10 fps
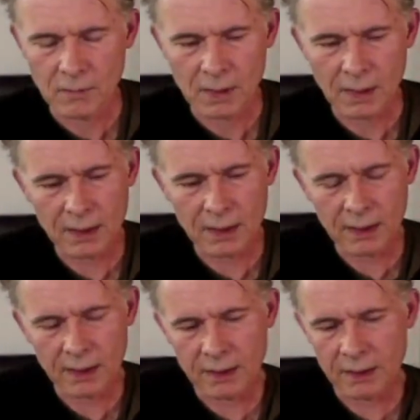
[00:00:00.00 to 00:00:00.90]
And I
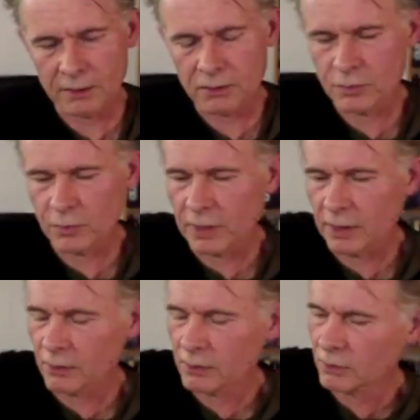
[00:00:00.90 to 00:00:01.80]
can let it
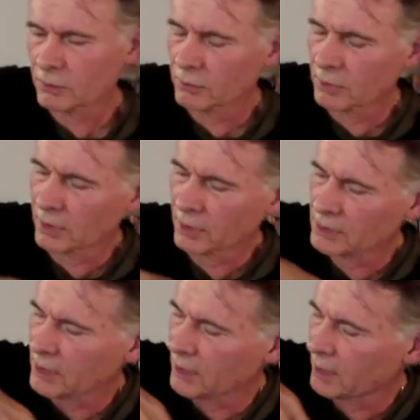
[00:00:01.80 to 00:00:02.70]
spread also to the other
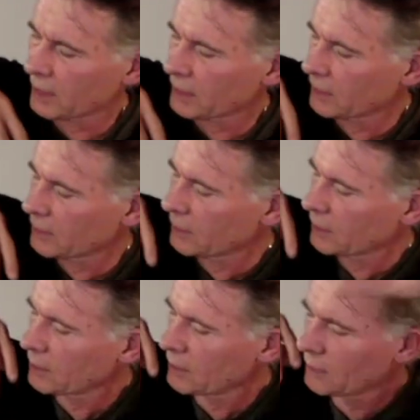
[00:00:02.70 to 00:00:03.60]
side
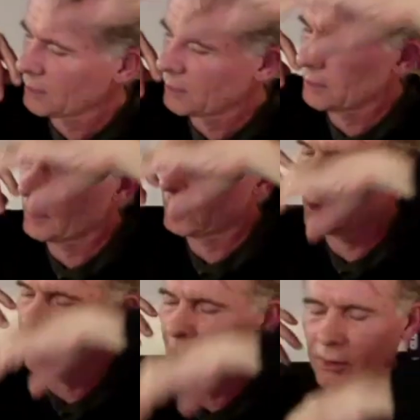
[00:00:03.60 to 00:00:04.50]

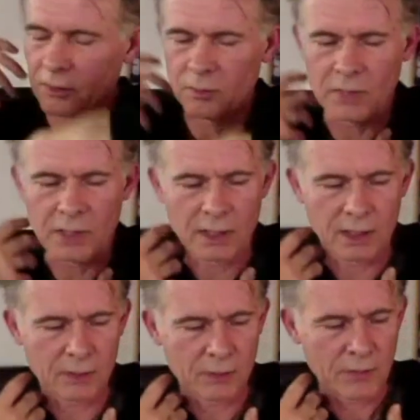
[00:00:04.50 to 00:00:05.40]
and in
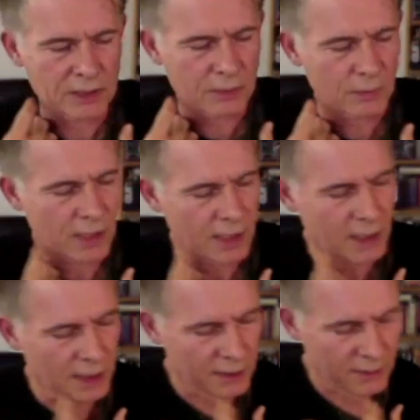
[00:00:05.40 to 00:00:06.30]
my
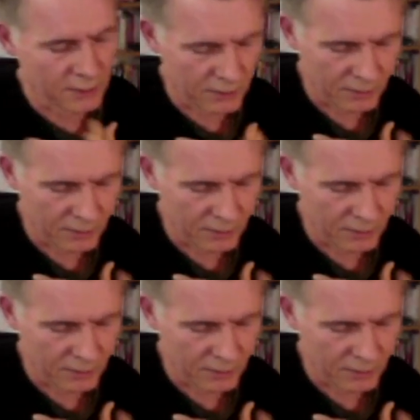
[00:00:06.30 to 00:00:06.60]
spine.